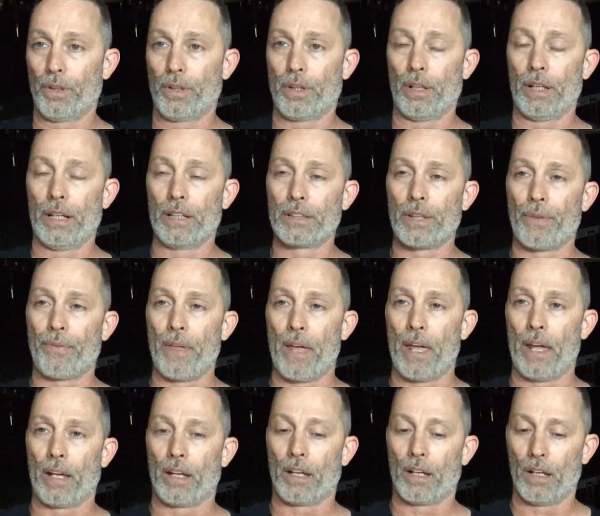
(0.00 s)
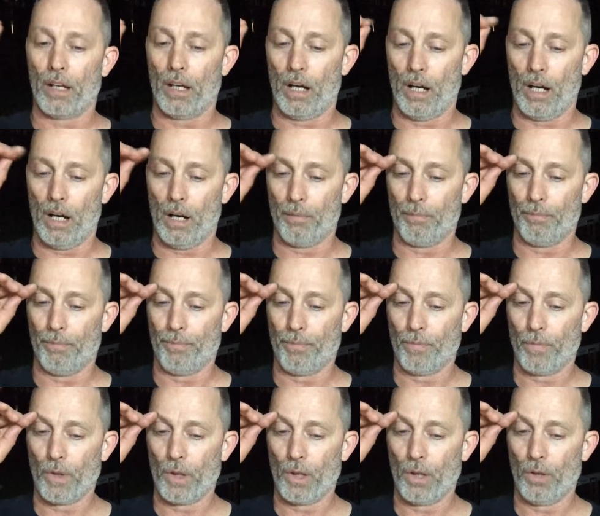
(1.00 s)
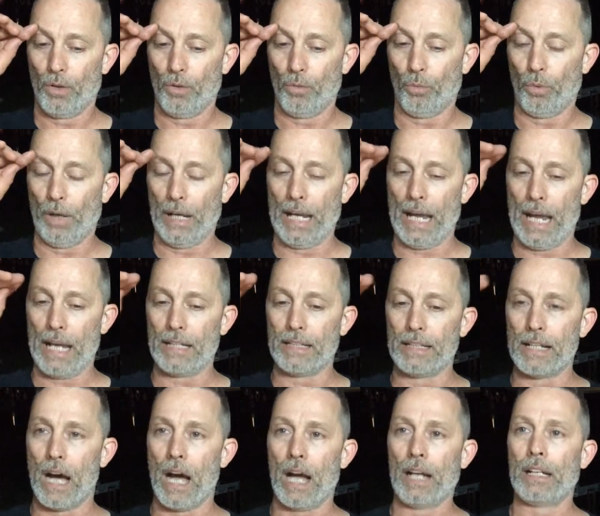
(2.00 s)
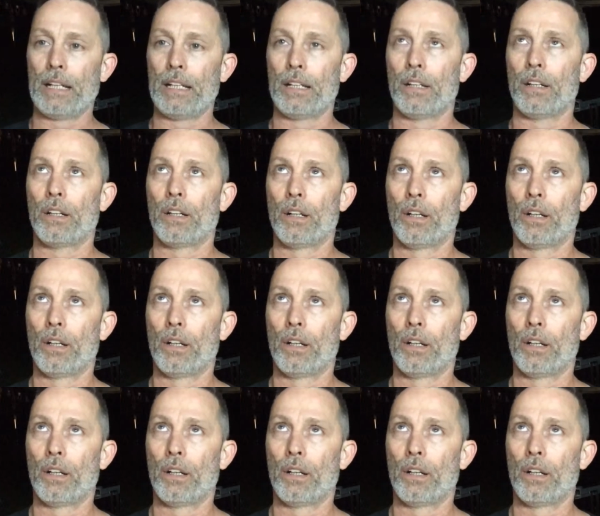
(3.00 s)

Here's the thing. We had 90